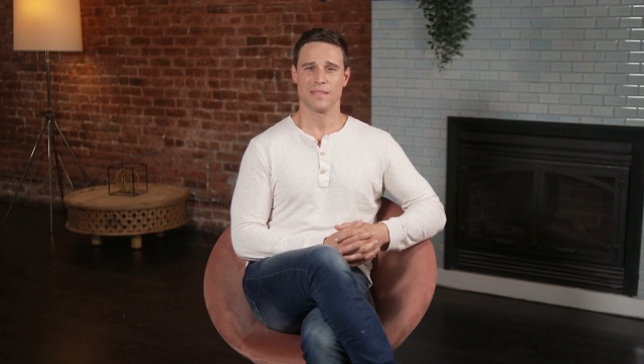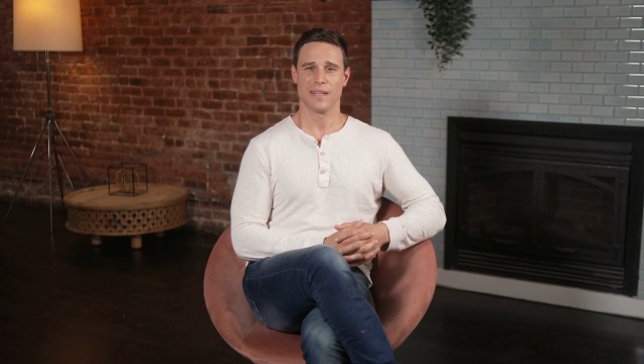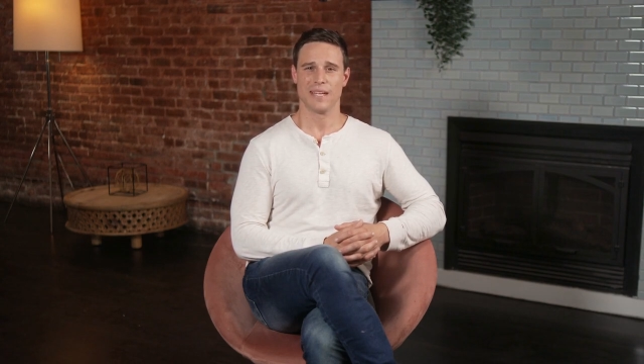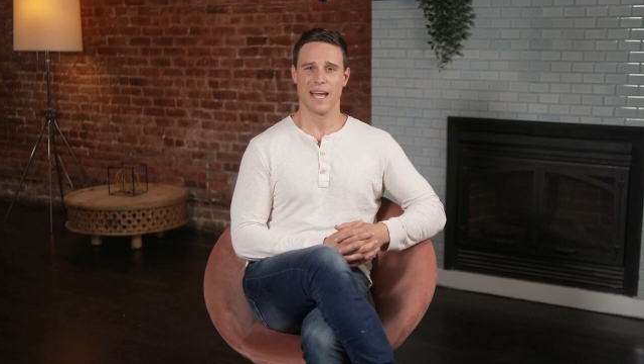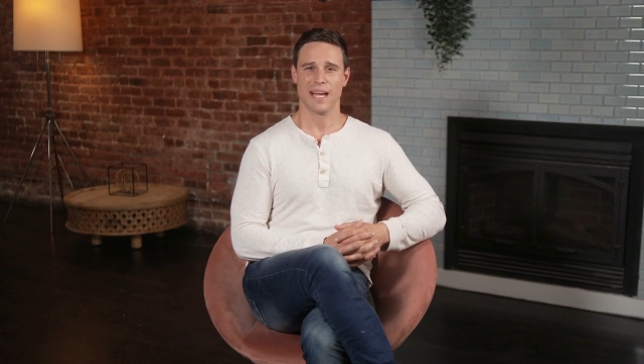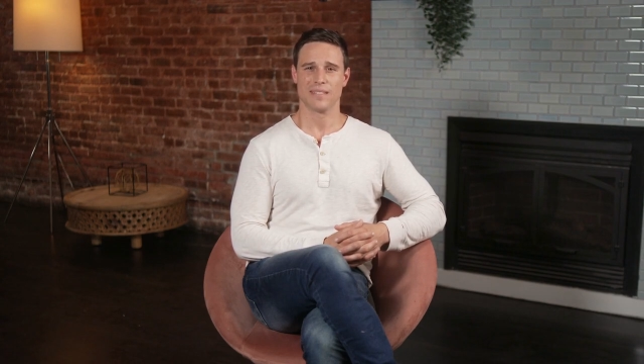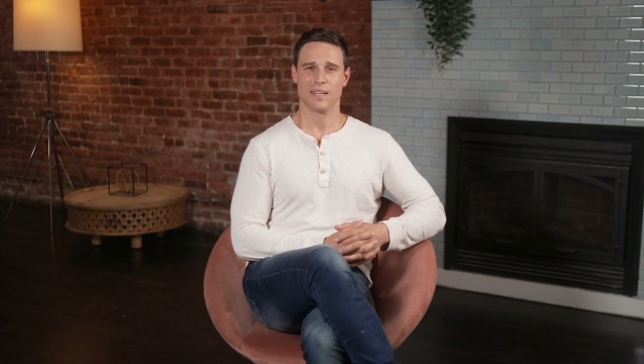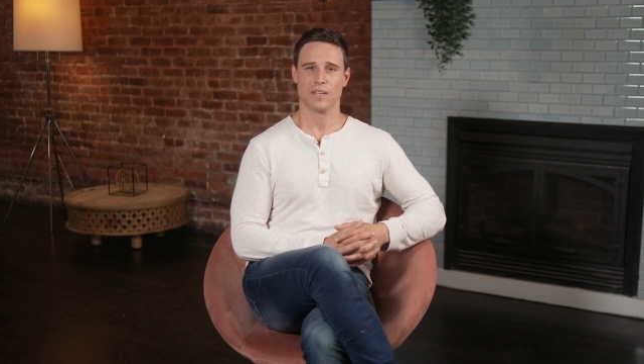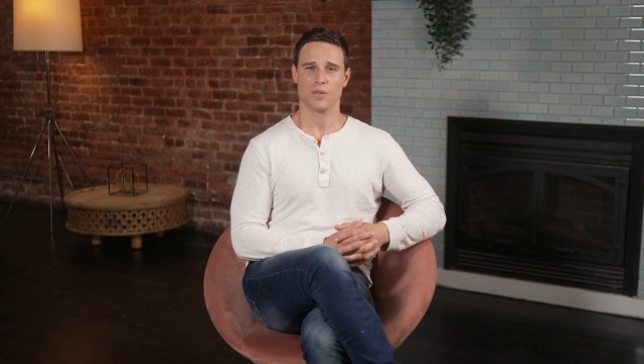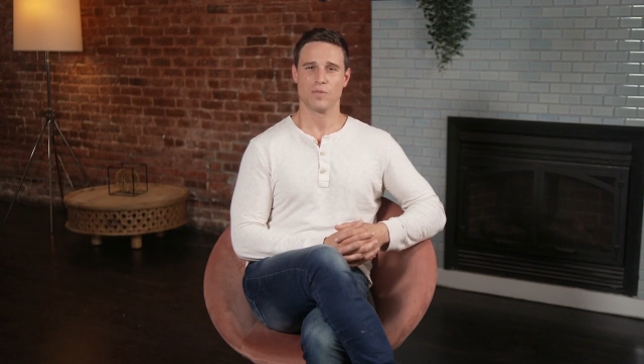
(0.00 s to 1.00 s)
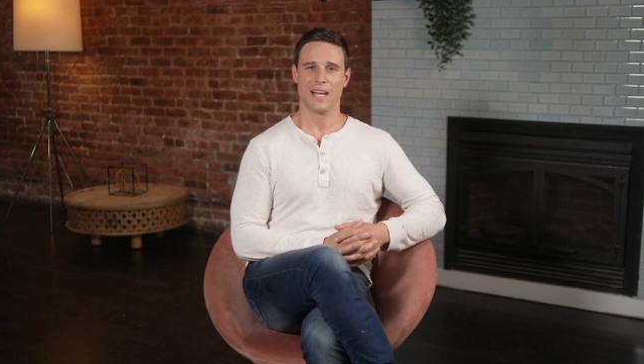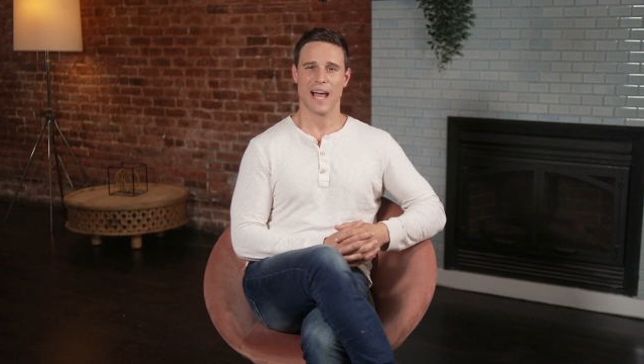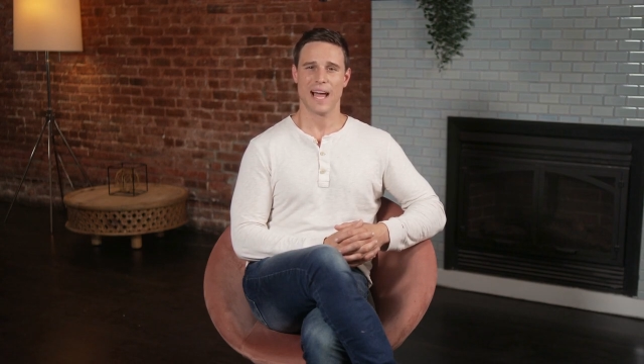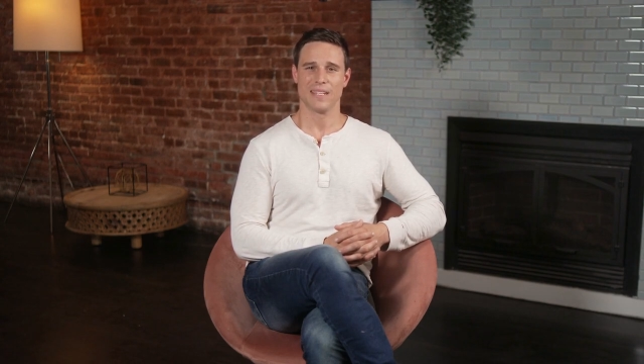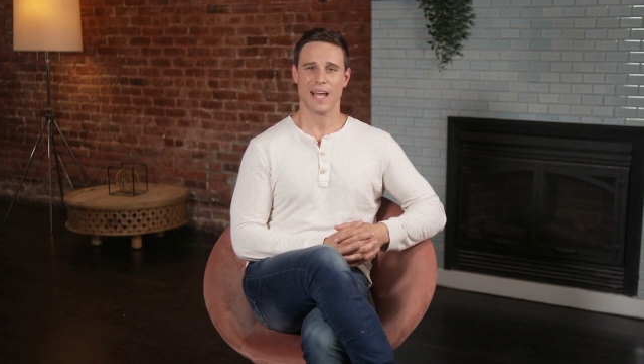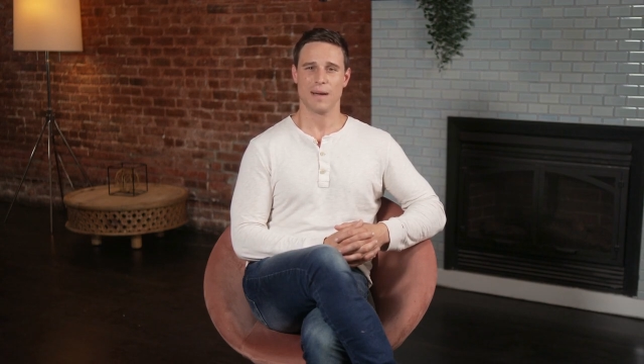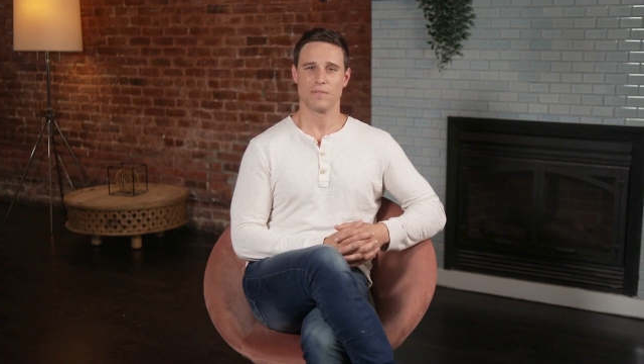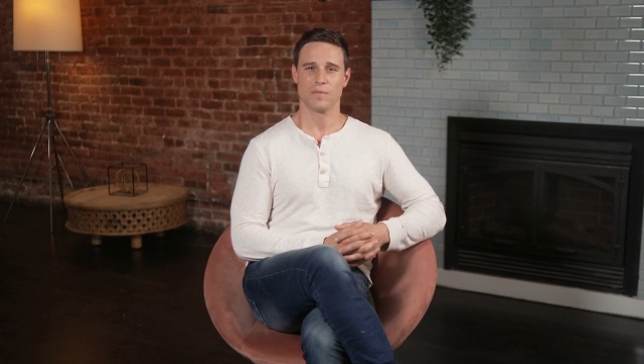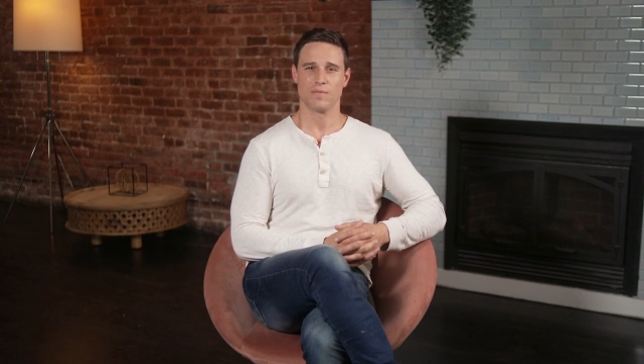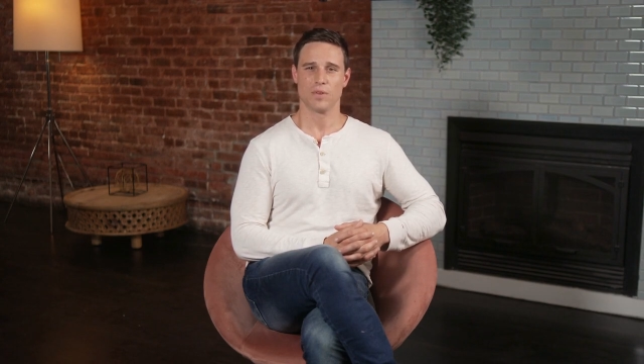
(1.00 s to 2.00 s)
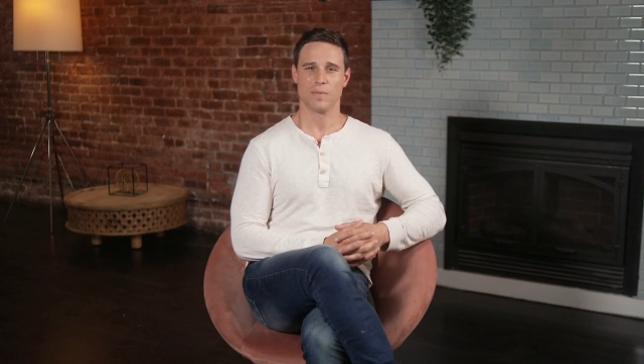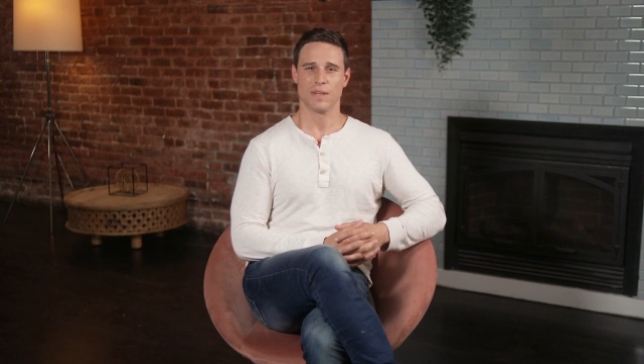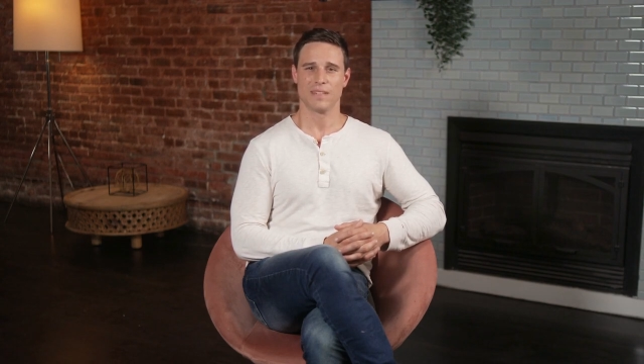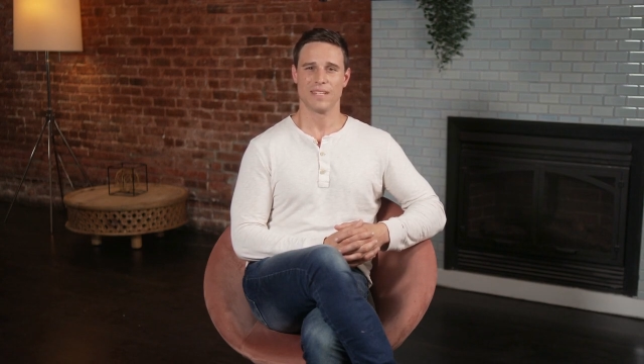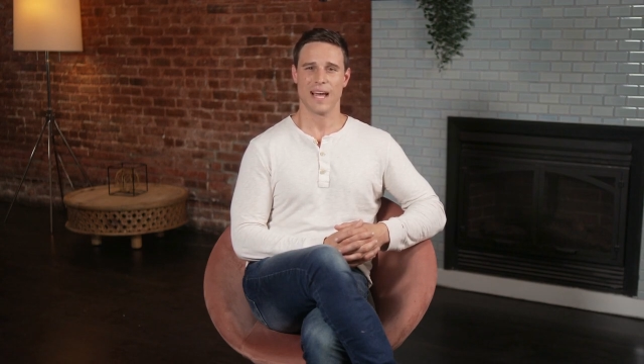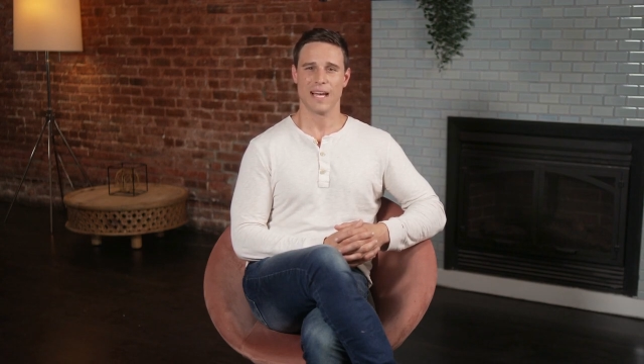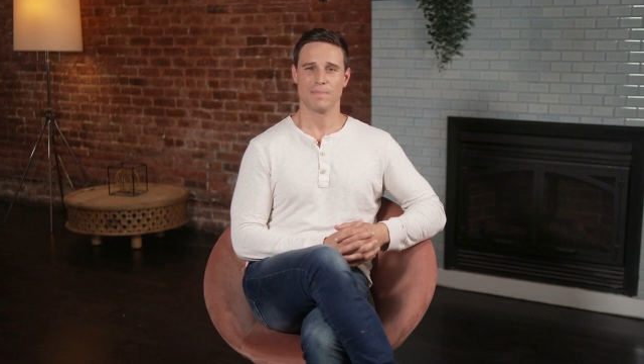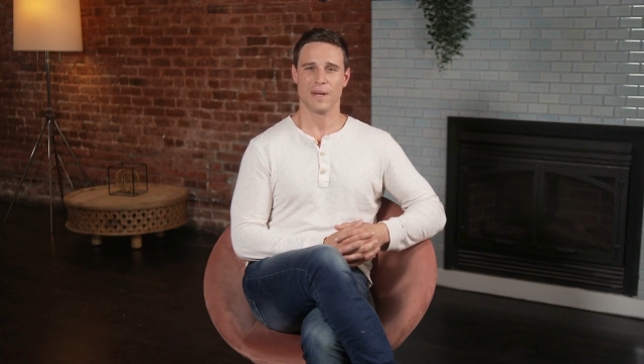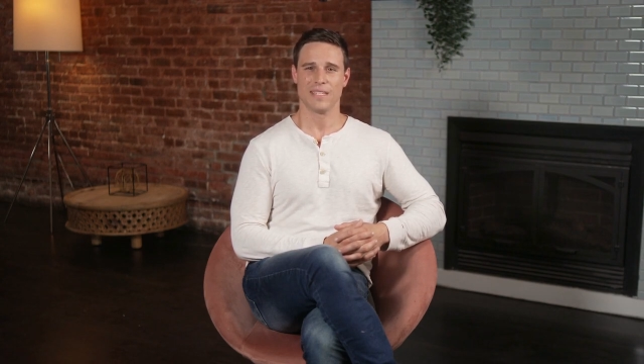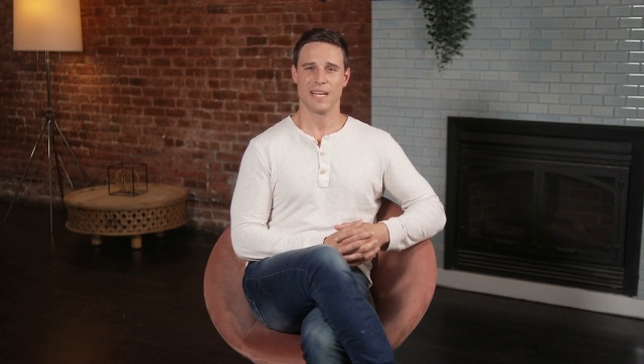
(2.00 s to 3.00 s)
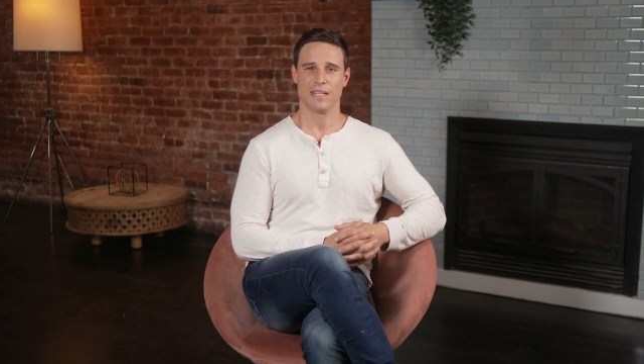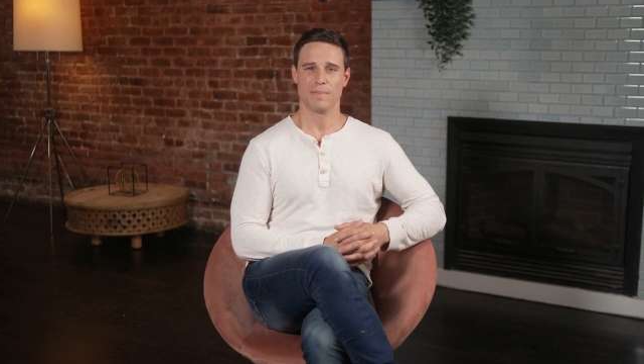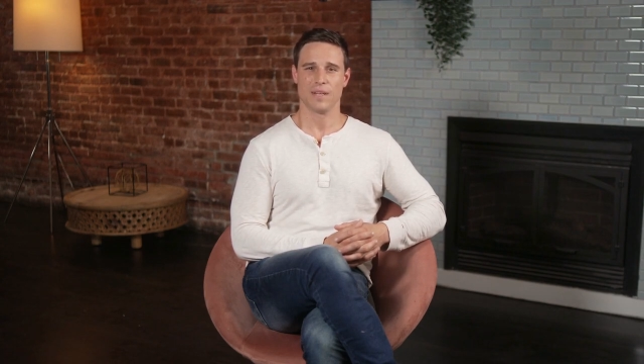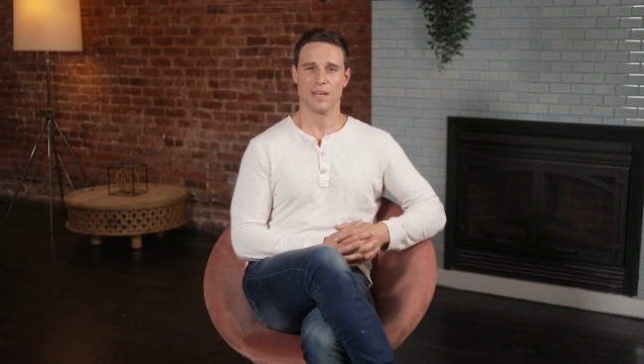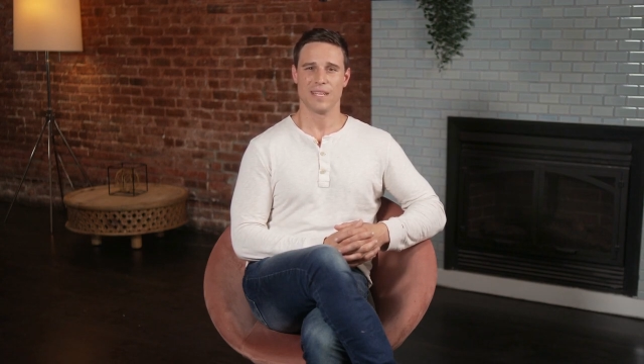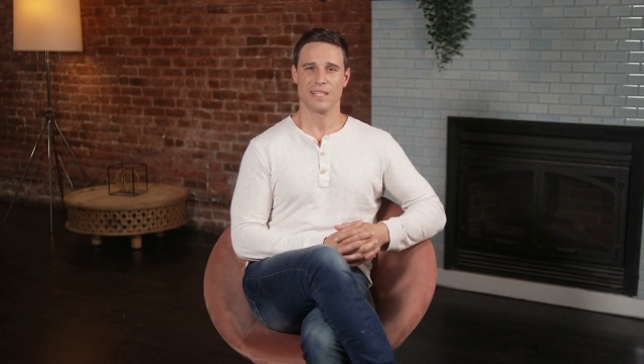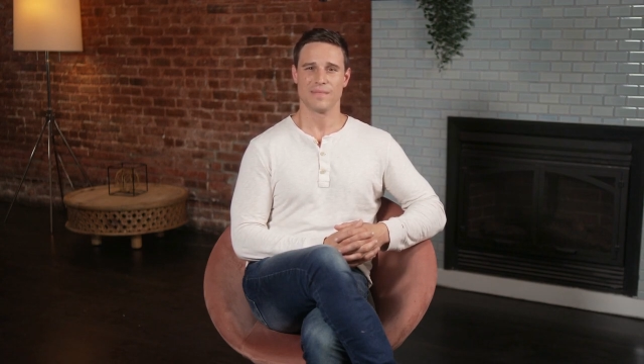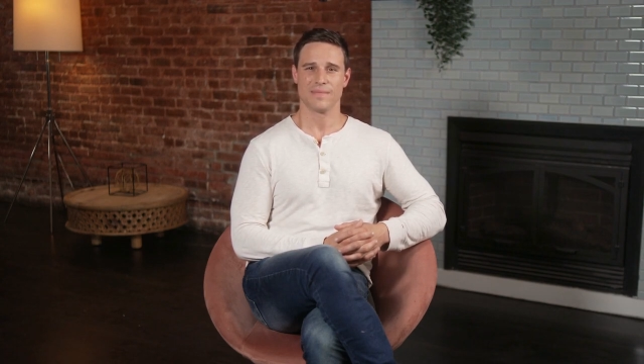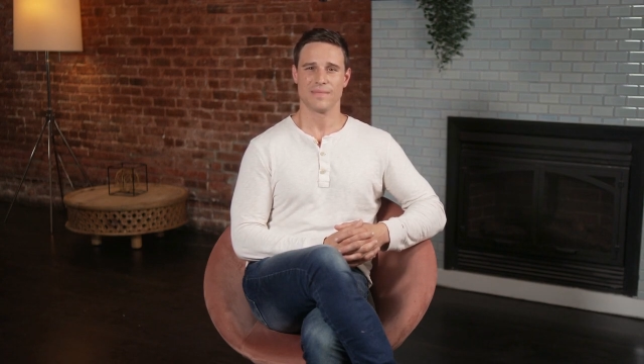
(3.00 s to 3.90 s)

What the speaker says: enhancing your React app's performance and maintainability.